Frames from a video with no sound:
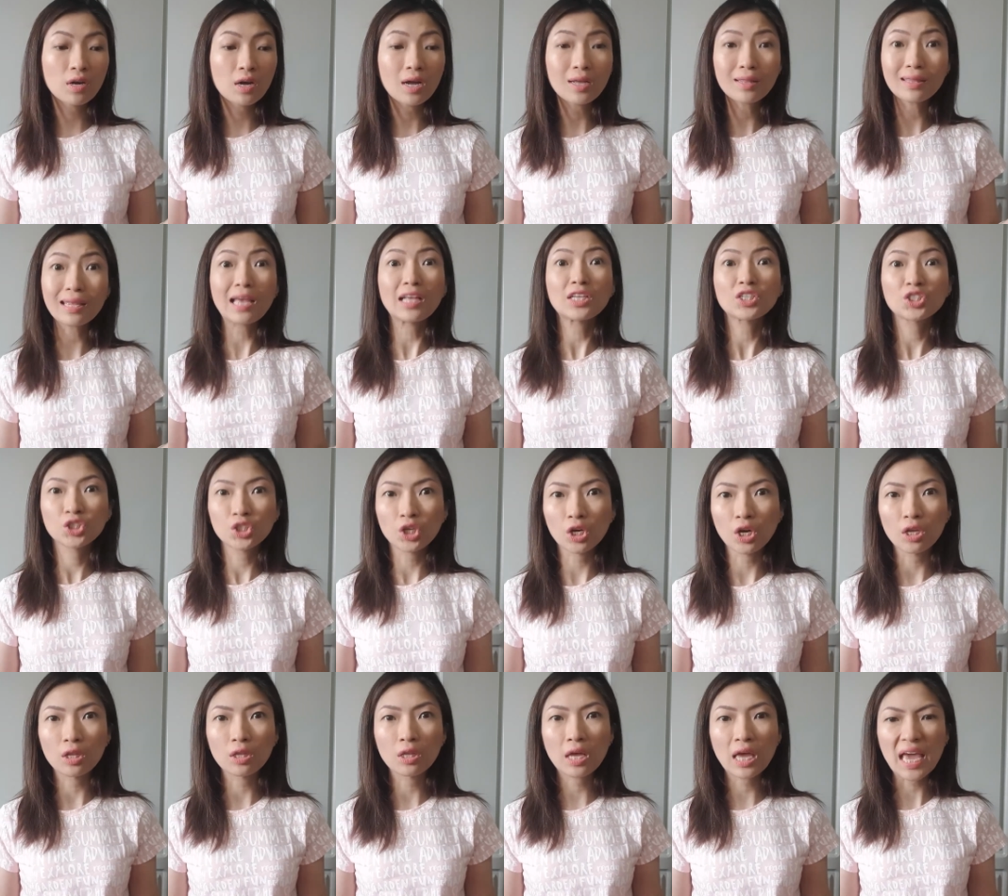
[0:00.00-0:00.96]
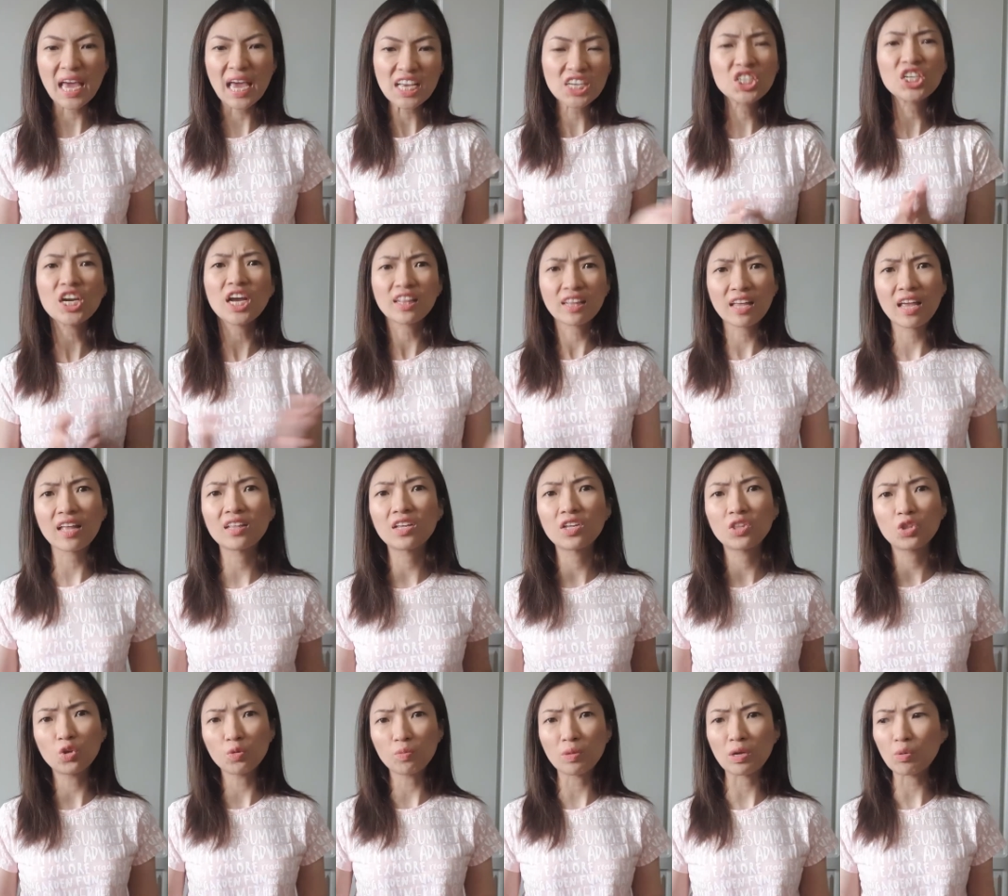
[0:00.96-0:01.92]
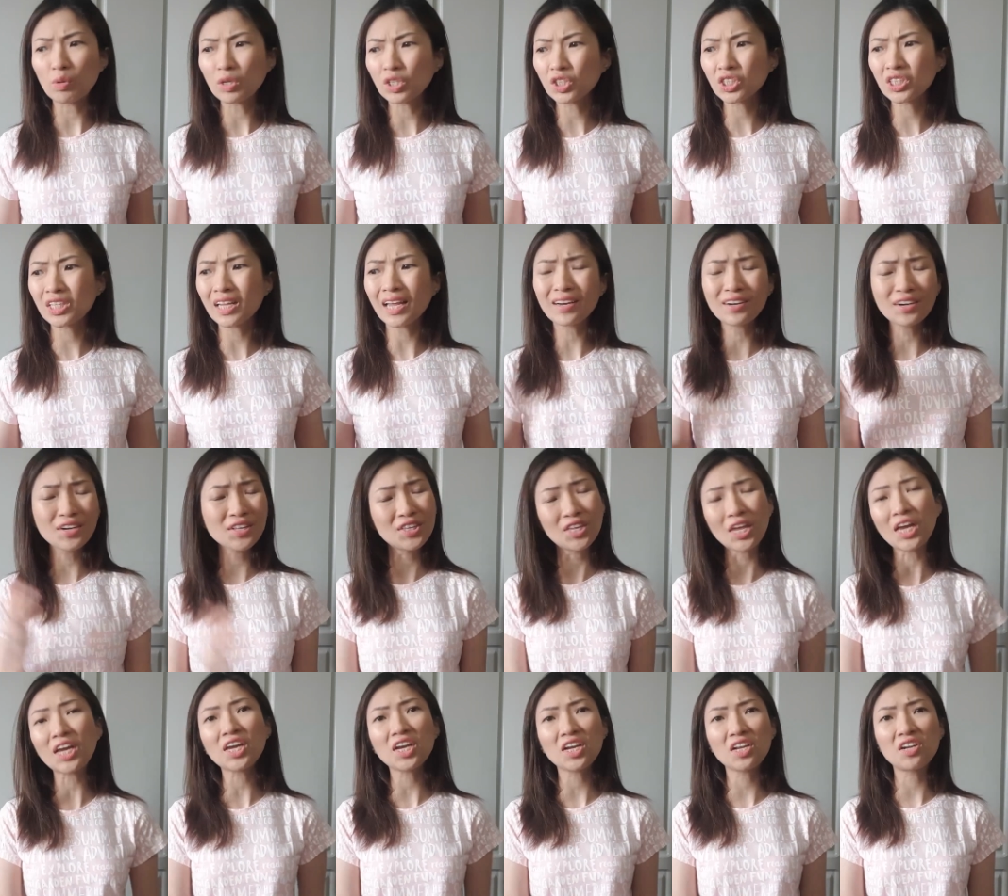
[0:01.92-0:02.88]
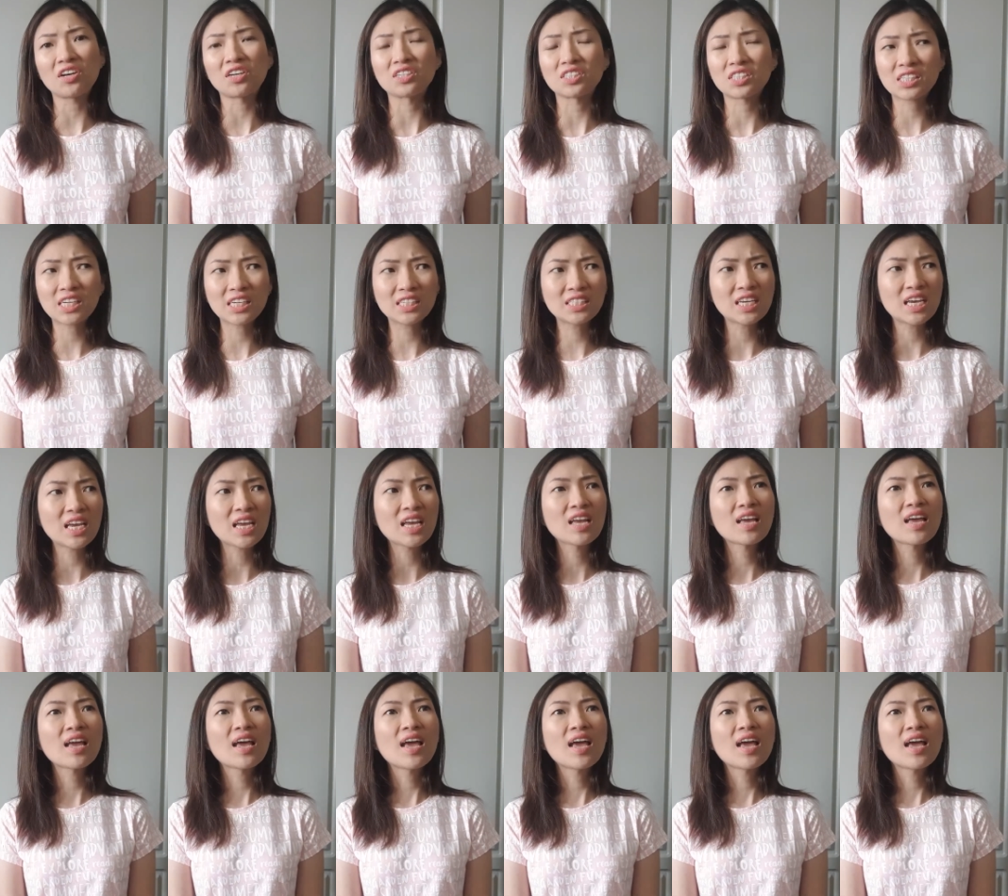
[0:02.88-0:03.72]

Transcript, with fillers: attention and she attended to me, which is like ridiculous kasi